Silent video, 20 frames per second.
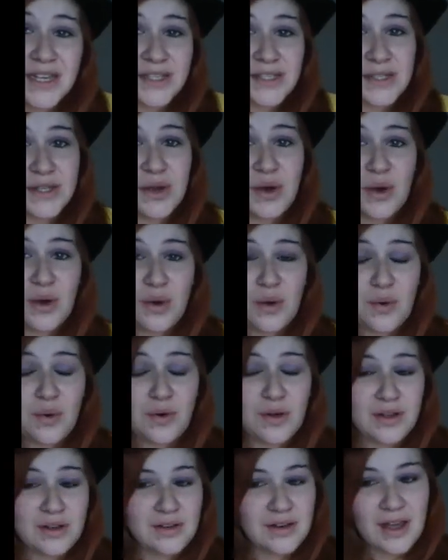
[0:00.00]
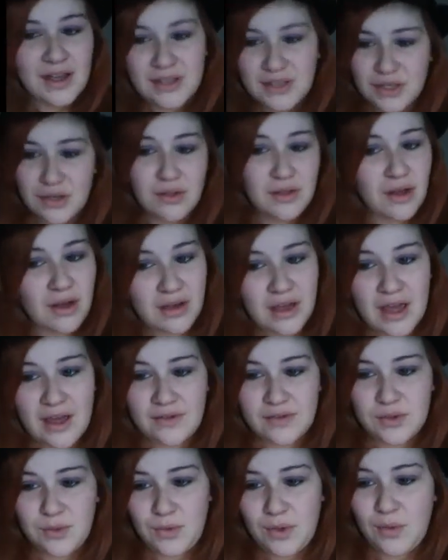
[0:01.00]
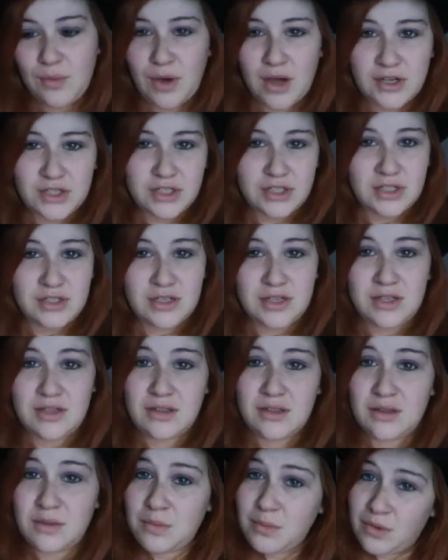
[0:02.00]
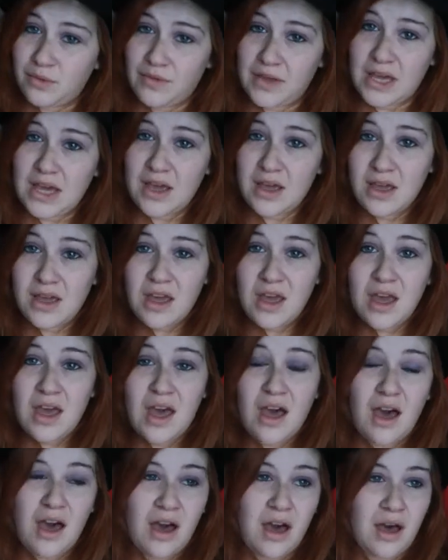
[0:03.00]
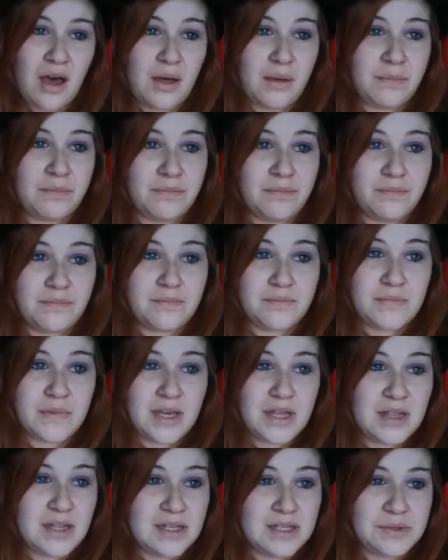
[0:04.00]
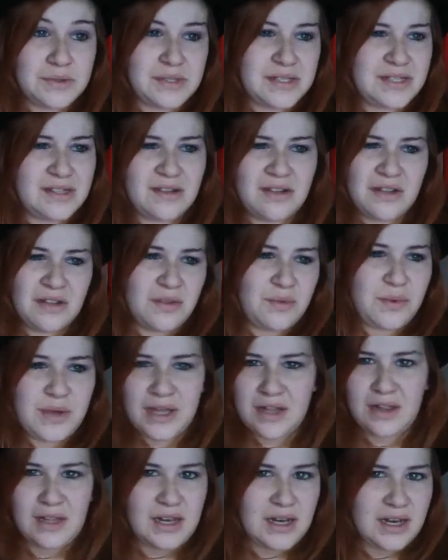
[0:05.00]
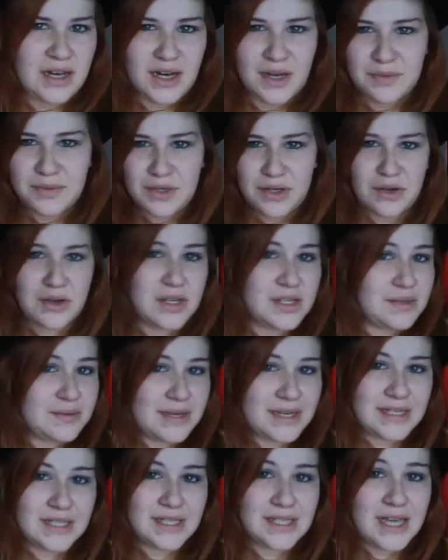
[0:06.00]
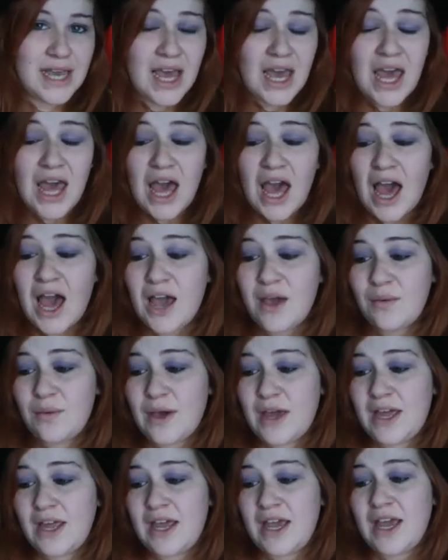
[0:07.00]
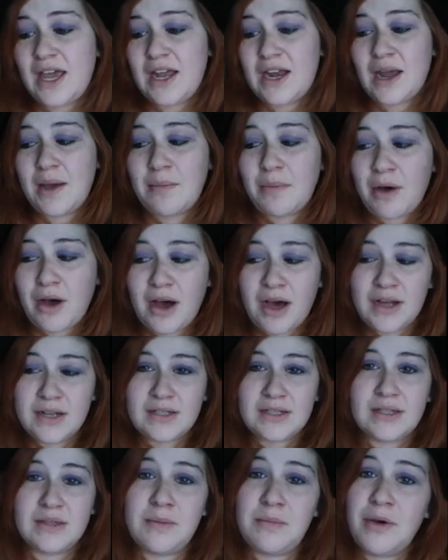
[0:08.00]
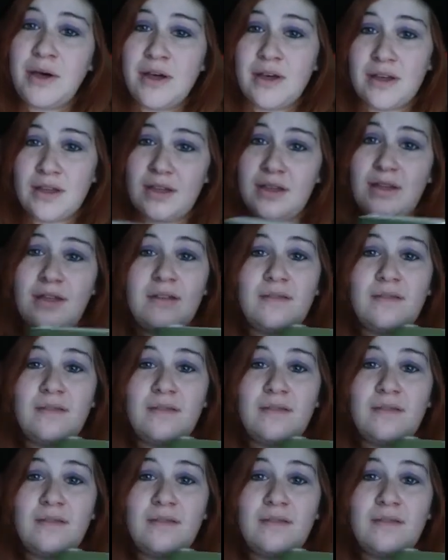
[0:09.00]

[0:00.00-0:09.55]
So not too long after we watched the movie, um, and this was still in the week leading up to Christmas, I went and I bought the book.